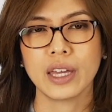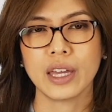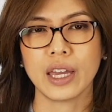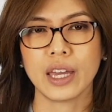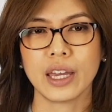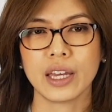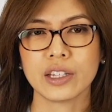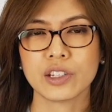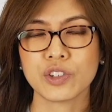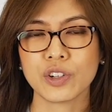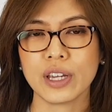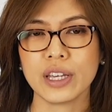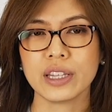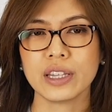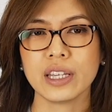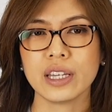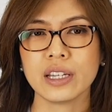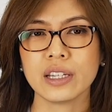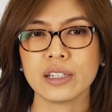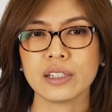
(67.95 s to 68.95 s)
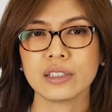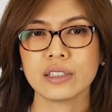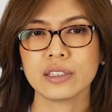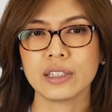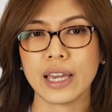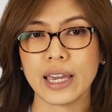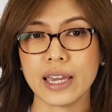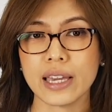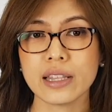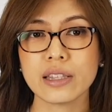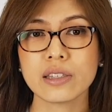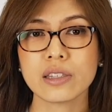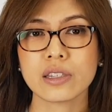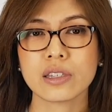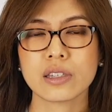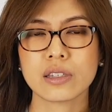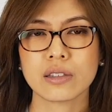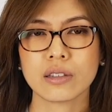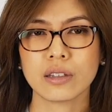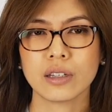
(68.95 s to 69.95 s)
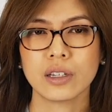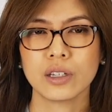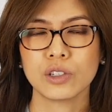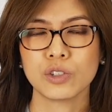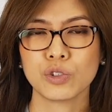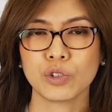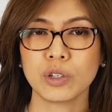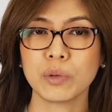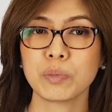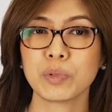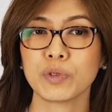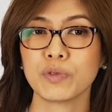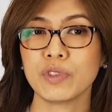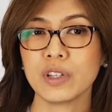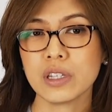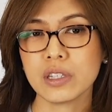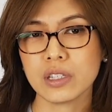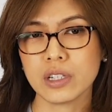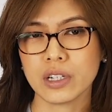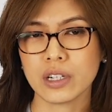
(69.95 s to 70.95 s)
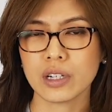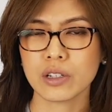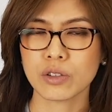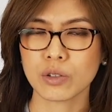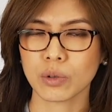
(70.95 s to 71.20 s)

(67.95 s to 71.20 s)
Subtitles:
and trading gains should improve this year.